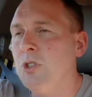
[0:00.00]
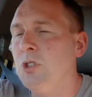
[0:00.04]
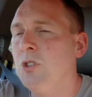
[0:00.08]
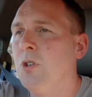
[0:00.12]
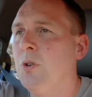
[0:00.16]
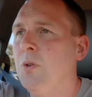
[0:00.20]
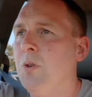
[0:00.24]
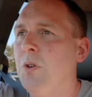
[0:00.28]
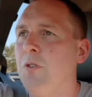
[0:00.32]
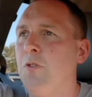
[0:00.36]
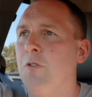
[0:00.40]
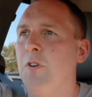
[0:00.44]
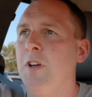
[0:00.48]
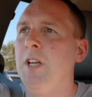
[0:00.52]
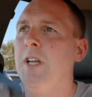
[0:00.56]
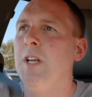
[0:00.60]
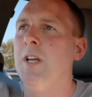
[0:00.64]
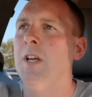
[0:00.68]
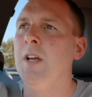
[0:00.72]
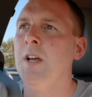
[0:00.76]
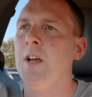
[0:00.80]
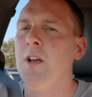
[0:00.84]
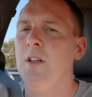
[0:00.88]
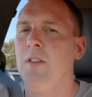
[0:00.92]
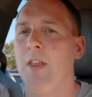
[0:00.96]
to cool the feet.
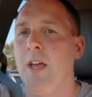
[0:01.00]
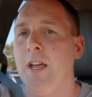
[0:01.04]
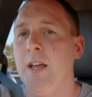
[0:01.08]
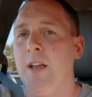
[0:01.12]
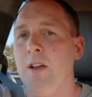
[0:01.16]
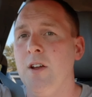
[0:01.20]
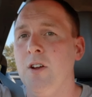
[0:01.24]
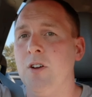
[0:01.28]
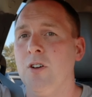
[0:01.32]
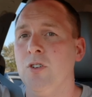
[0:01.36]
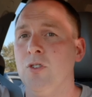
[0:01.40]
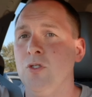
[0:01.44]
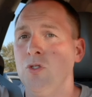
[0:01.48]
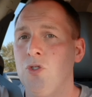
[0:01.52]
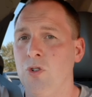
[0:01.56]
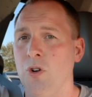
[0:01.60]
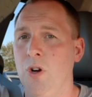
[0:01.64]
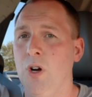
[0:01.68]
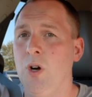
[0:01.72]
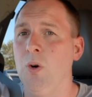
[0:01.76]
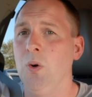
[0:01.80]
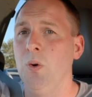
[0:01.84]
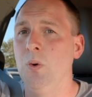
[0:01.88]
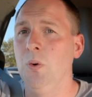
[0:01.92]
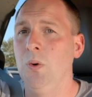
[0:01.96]
They can
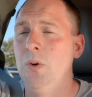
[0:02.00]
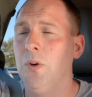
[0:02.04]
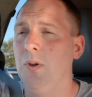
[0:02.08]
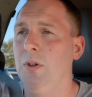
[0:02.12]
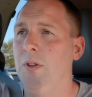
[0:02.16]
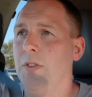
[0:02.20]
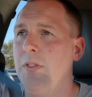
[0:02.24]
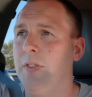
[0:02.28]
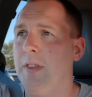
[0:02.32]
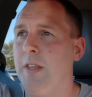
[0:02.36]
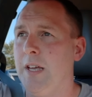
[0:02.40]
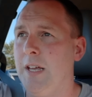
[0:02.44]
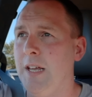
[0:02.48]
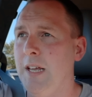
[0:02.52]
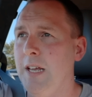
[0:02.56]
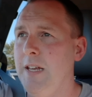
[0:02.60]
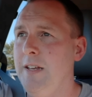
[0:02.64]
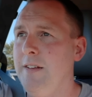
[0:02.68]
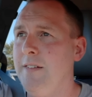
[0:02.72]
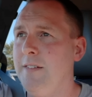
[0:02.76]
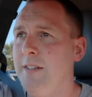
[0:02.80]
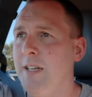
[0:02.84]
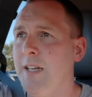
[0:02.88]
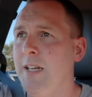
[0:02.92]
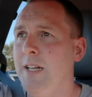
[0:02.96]
control the
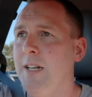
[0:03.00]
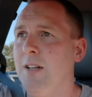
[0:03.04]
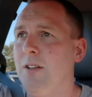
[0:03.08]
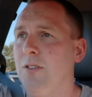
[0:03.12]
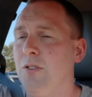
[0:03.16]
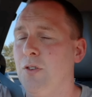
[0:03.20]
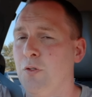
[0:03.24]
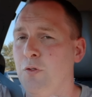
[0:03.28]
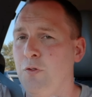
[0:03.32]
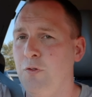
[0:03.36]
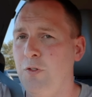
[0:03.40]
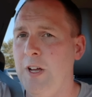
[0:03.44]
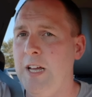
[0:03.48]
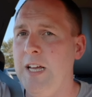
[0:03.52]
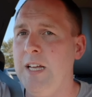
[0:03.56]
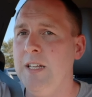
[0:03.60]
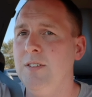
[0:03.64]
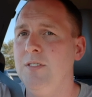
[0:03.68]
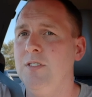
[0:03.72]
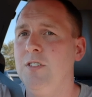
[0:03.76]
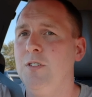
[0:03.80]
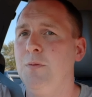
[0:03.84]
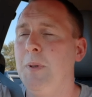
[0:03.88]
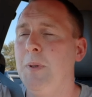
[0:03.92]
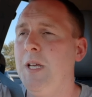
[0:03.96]
heating, the
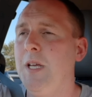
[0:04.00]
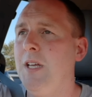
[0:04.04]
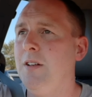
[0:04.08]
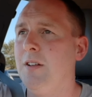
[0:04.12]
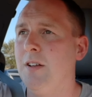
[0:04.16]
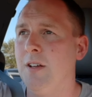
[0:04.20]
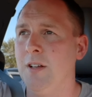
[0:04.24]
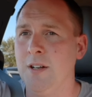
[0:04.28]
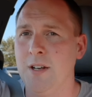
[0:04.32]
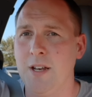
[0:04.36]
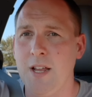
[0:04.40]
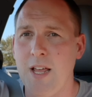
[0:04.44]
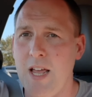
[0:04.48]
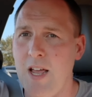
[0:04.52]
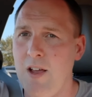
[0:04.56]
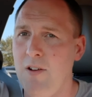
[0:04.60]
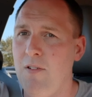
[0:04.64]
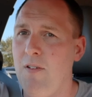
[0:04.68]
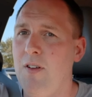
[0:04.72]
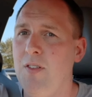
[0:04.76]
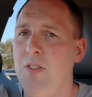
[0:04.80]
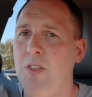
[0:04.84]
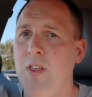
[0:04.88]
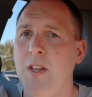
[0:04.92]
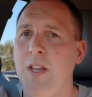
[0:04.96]
fan speed and
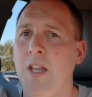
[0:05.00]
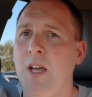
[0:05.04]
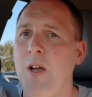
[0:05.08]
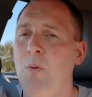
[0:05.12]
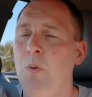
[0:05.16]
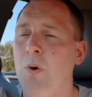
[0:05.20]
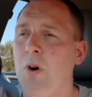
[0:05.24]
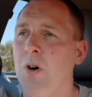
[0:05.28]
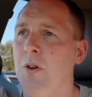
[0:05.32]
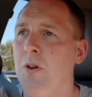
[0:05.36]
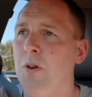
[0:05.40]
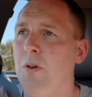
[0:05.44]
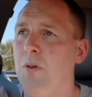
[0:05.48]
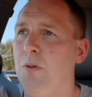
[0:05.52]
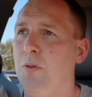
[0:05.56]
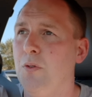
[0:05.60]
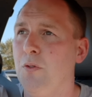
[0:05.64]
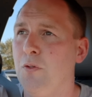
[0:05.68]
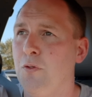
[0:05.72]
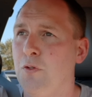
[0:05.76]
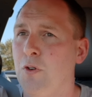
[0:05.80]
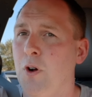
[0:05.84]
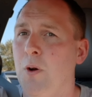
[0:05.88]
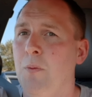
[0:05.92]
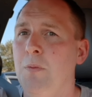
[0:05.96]
everything they want
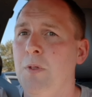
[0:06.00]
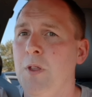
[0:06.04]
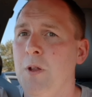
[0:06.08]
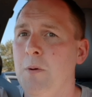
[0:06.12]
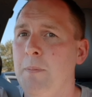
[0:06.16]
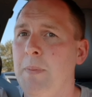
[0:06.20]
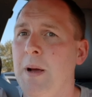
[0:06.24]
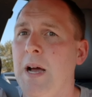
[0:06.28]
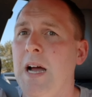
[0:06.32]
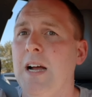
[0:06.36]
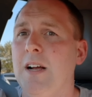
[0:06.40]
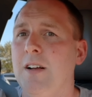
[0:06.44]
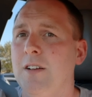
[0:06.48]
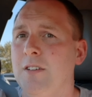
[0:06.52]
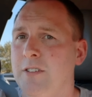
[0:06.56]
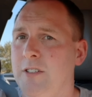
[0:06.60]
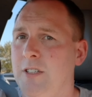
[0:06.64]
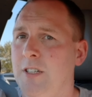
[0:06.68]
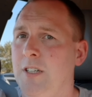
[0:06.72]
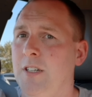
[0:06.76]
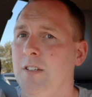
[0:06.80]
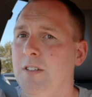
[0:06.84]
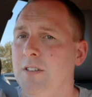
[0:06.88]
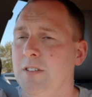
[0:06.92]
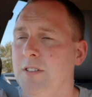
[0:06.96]
from the back
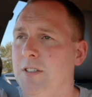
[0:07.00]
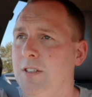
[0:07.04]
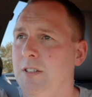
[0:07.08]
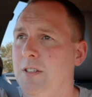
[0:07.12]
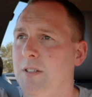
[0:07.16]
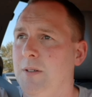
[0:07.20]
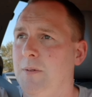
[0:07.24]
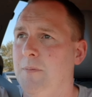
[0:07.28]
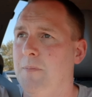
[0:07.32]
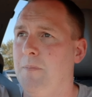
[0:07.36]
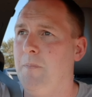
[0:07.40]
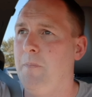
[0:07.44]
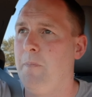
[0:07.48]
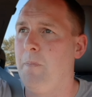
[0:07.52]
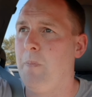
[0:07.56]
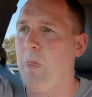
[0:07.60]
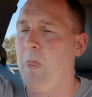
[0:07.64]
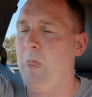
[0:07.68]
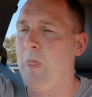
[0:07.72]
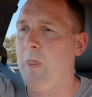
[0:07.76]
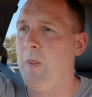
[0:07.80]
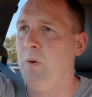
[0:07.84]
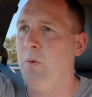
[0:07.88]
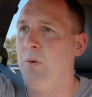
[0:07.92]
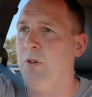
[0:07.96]
seats,
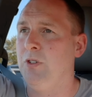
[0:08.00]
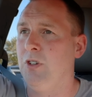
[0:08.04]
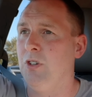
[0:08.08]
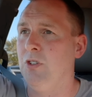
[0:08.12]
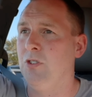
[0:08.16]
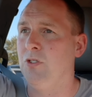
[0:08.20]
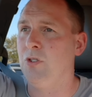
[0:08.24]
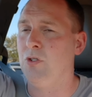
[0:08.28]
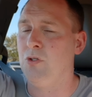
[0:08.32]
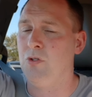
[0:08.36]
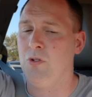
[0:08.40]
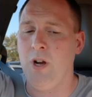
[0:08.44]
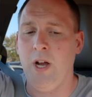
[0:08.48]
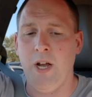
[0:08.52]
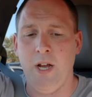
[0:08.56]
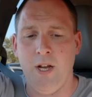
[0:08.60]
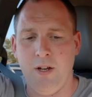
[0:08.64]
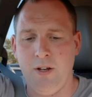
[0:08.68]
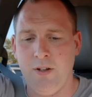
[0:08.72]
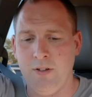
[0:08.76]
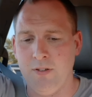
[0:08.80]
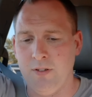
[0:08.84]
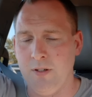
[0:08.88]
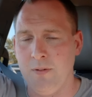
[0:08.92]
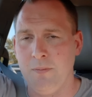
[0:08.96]
which is great
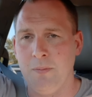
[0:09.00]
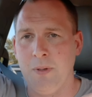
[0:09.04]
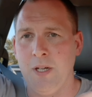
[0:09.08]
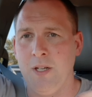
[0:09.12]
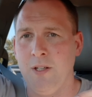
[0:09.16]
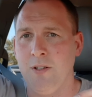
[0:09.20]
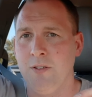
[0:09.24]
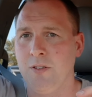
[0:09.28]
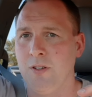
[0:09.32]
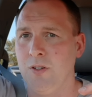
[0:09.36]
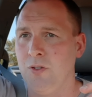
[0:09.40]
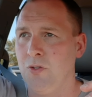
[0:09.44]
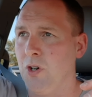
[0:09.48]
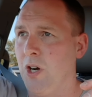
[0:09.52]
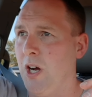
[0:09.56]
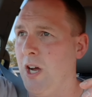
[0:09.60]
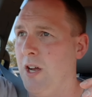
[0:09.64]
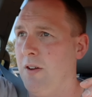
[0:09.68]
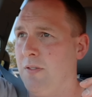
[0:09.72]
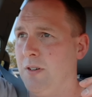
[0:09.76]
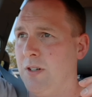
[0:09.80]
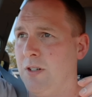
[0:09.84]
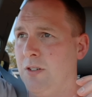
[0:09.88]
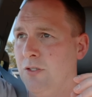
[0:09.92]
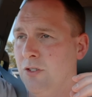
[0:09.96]
because it means the
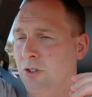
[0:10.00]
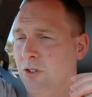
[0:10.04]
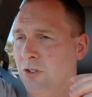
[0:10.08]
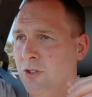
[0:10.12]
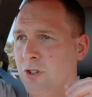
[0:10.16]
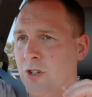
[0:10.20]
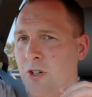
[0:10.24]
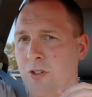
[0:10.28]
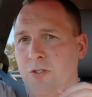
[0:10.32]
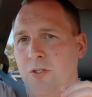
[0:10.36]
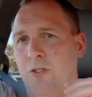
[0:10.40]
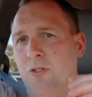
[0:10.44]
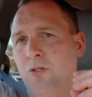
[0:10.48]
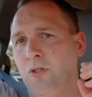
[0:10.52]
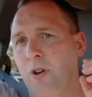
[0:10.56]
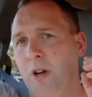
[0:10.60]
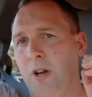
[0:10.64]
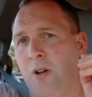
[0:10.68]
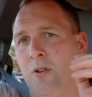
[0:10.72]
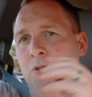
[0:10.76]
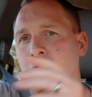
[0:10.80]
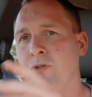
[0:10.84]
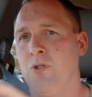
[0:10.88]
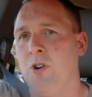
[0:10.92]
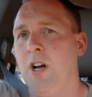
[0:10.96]
driver can just
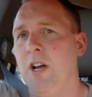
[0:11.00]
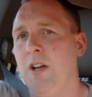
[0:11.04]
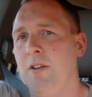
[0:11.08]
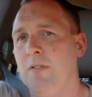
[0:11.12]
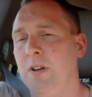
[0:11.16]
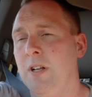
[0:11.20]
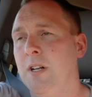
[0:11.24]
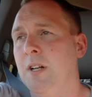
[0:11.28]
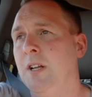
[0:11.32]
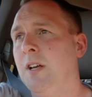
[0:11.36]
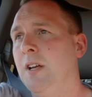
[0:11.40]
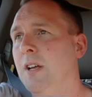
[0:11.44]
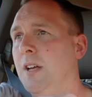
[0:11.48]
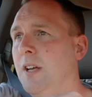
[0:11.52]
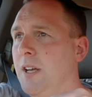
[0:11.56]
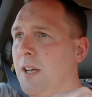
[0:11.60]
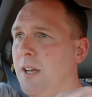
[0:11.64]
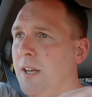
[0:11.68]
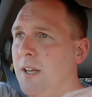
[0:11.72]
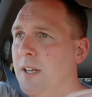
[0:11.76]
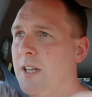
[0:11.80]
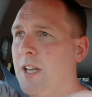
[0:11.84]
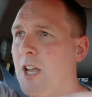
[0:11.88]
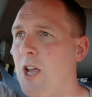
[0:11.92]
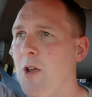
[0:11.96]
concentrate on driving,
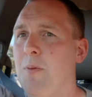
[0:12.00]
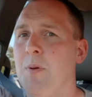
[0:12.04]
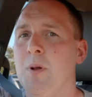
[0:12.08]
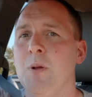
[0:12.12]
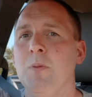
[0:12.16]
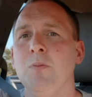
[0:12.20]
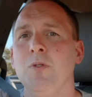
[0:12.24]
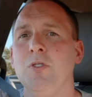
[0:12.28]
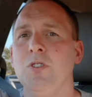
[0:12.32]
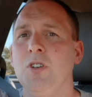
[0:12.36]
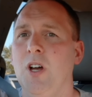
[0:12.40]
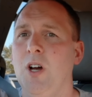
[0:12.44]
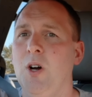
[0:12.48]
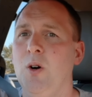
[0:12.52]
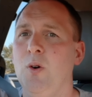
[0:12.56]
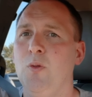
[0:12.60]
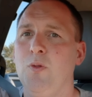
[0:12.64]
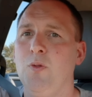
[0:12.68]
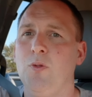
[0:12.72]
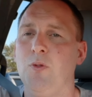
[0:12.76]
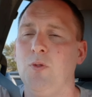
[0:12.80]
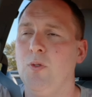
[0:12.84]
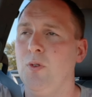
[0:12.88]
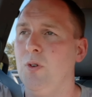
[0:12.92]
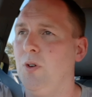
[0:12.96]
keeping himself
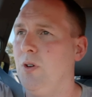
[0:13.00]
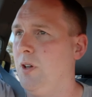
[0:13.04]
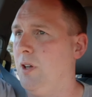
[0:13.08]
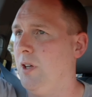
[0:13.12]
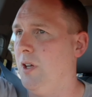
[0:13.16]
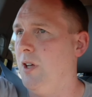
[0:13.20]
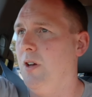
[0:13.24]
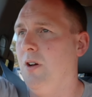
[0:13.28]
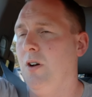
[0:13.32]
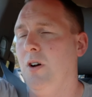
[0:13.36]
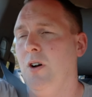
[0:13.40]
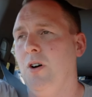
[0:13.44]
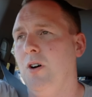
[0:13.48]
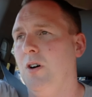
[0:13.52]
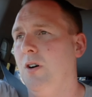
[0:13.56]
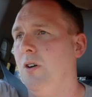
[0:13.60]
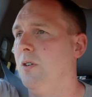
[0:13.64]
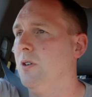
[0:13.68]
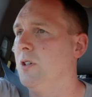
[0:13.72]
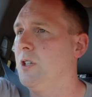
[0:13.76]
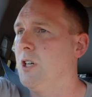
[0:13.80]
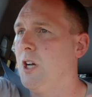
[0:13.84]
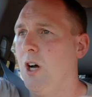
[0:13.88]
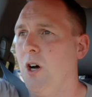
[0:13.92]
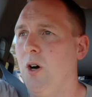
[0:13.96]
hot
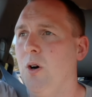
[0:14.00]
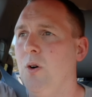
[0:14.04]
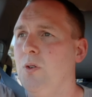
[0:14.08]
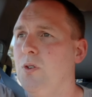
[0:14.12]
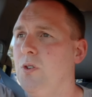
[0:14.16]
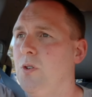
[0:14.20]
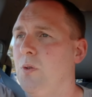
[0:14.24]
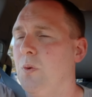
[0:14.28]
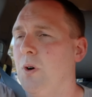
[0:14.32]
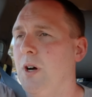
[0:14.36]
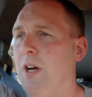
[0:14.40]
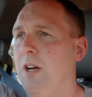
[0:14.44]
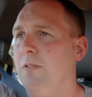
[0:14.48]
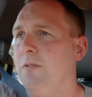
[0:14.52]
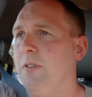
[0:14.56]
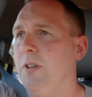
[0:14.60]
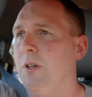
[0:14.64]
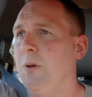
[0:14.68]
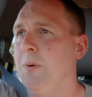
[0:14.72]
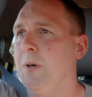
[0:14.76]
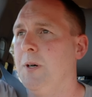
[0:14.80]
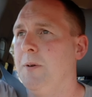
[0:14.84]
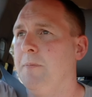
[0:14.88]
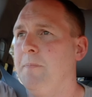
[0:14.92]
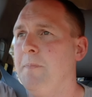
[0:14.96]
or cold or whatever
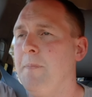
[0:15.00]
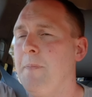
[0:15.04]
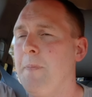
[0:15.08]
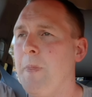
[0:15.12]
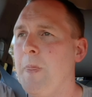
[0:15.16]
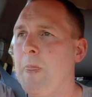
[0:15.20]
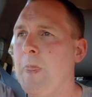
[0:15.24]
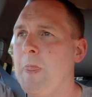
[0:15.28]
you want.